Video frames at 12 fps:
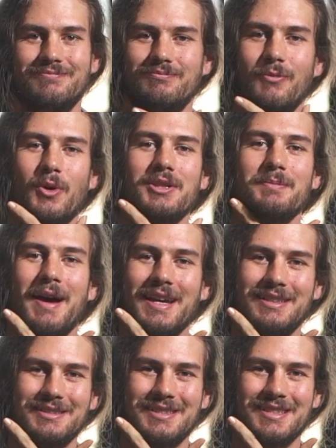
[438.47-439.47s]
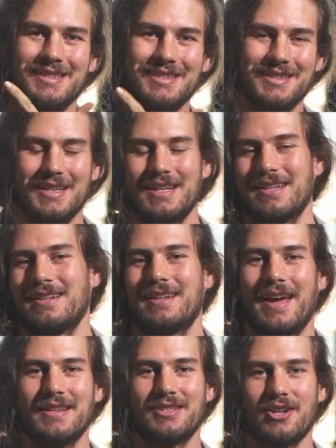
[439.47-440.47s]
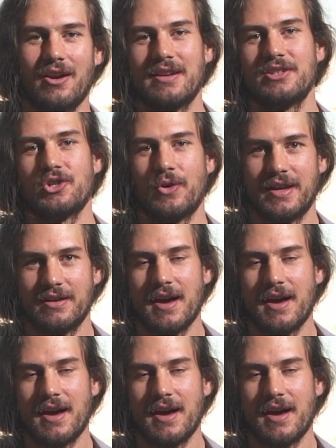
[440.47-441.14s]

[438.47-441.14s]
more smiles and start enjoying